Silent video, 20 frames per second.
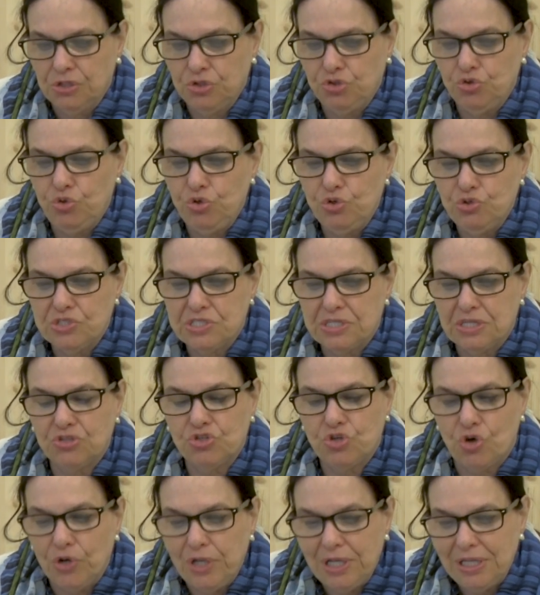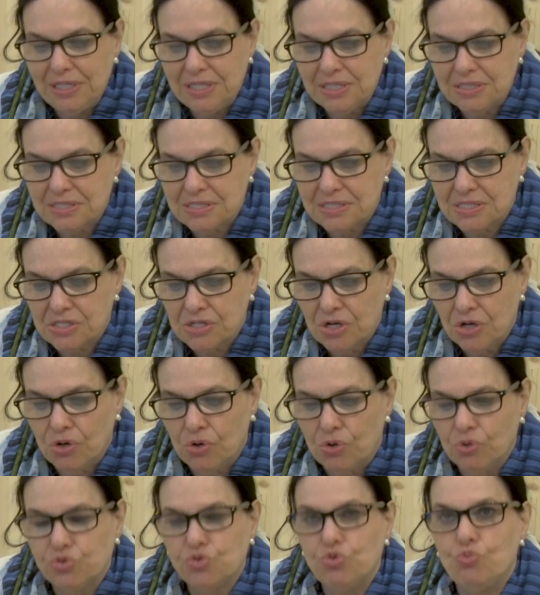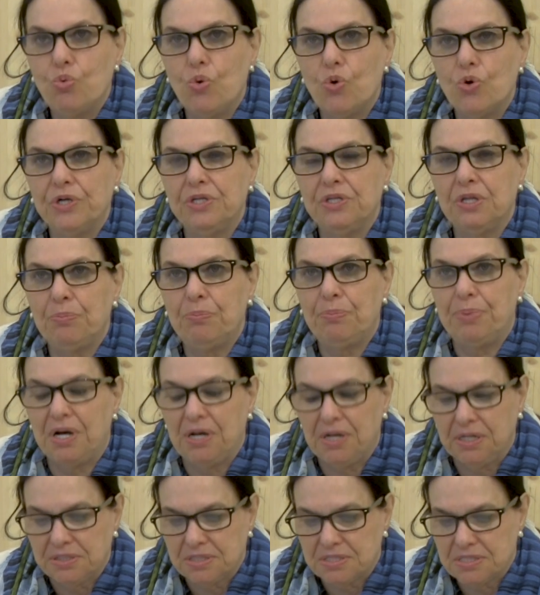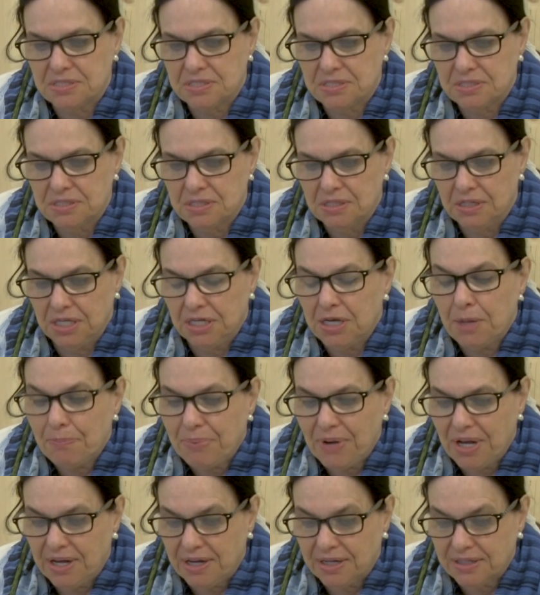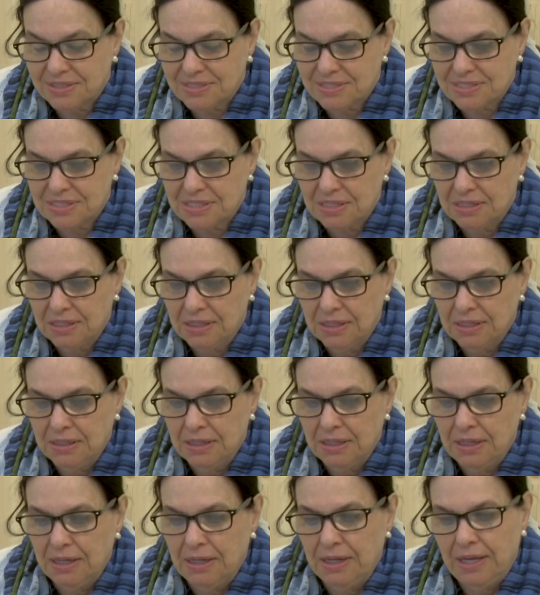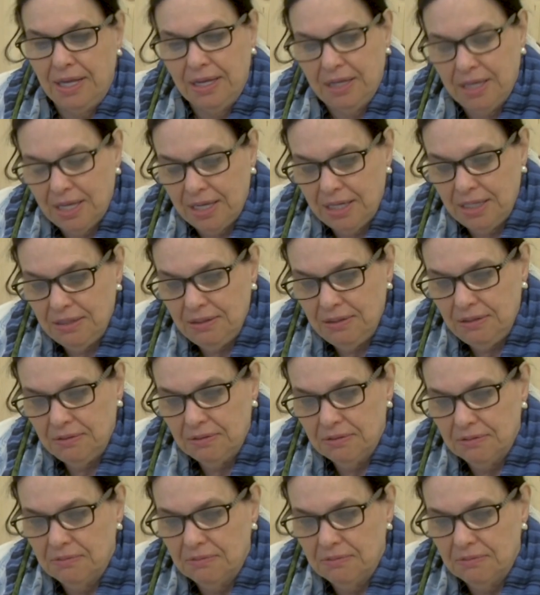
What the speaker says: to use the toilets, or to walk in the parks. Again,